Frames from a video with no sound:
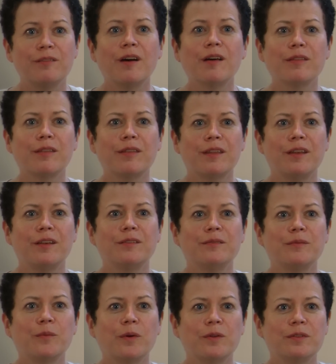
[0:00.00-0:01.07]
rather than
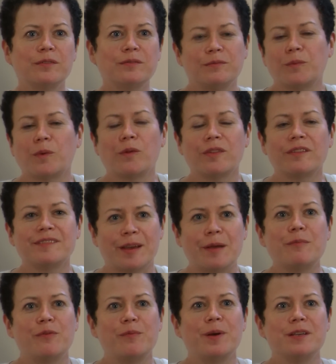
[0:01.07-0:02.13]
what
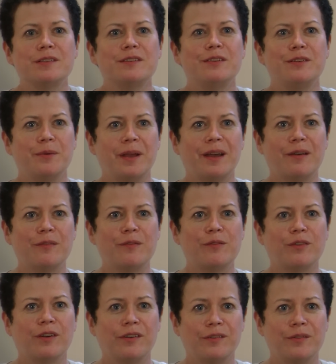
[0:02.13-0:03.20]
type of person do we have in
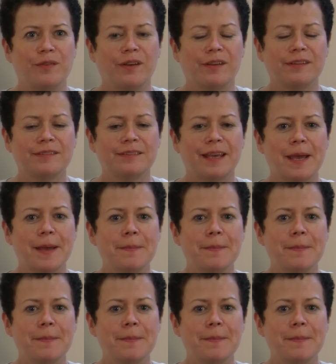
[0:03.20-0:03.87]
front of us.